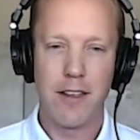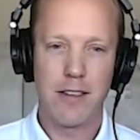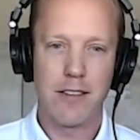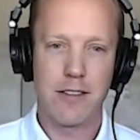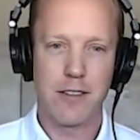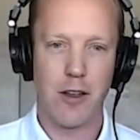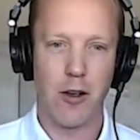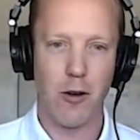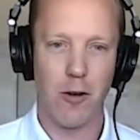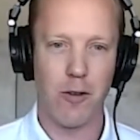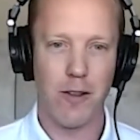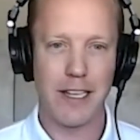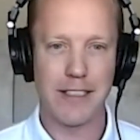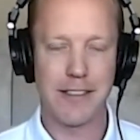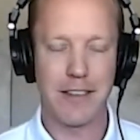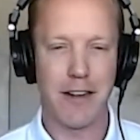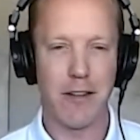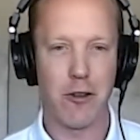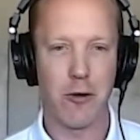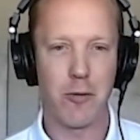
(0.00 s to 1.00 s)
So that's
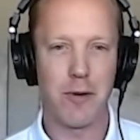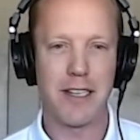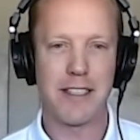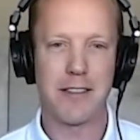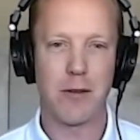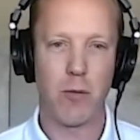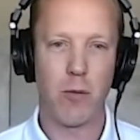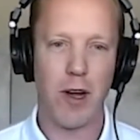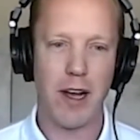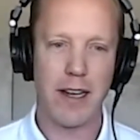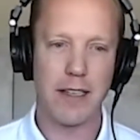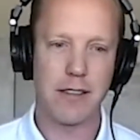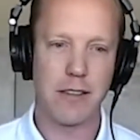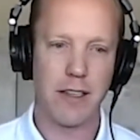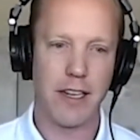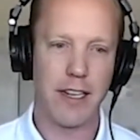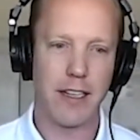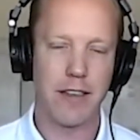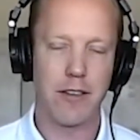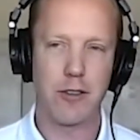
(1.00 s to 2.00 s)
another reason why it's
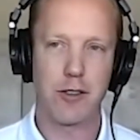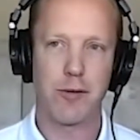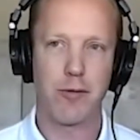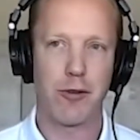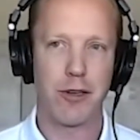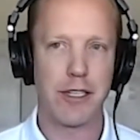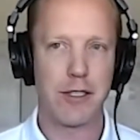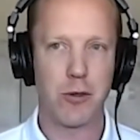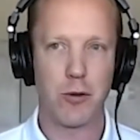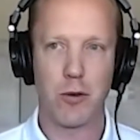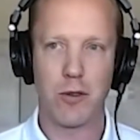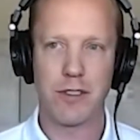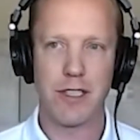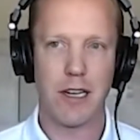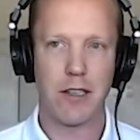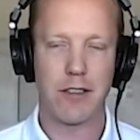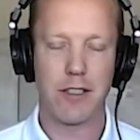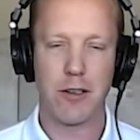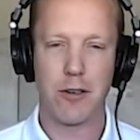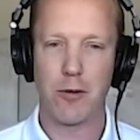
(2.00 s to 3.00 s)
like there's free tools
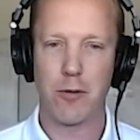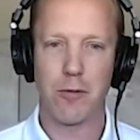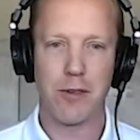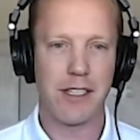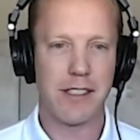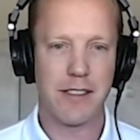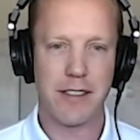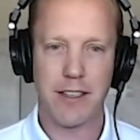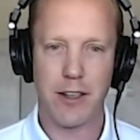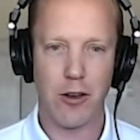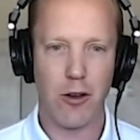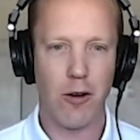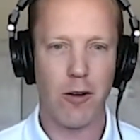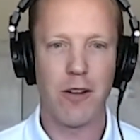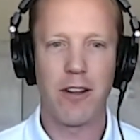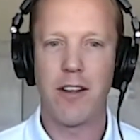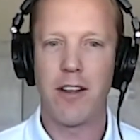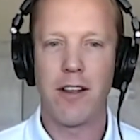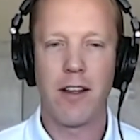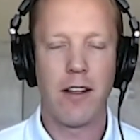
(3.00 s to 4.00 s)
out there to reskill.
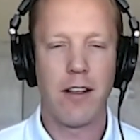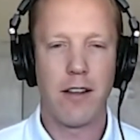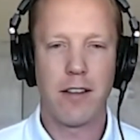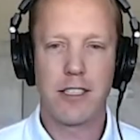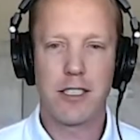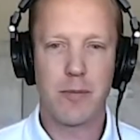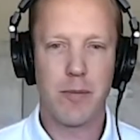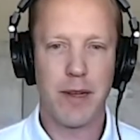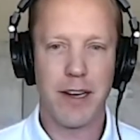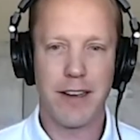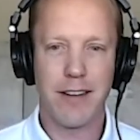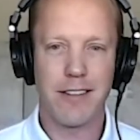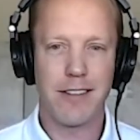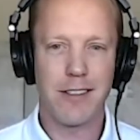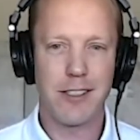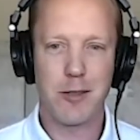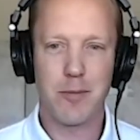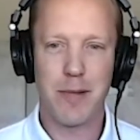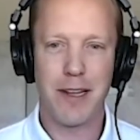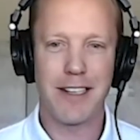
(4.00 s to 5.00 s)
Spend
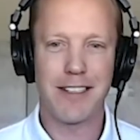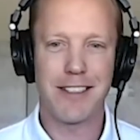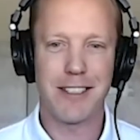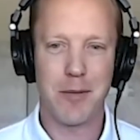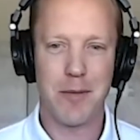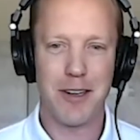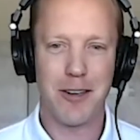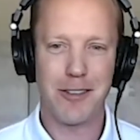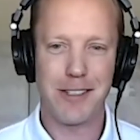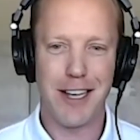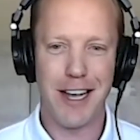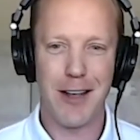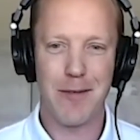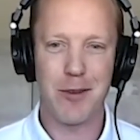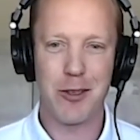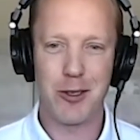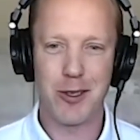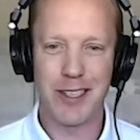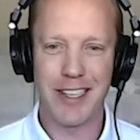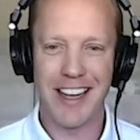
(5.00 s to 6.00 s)
some of your time
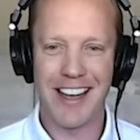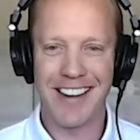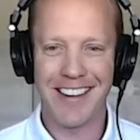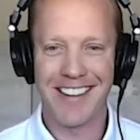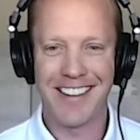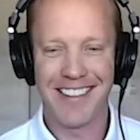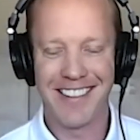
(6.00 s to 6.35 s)
doing that.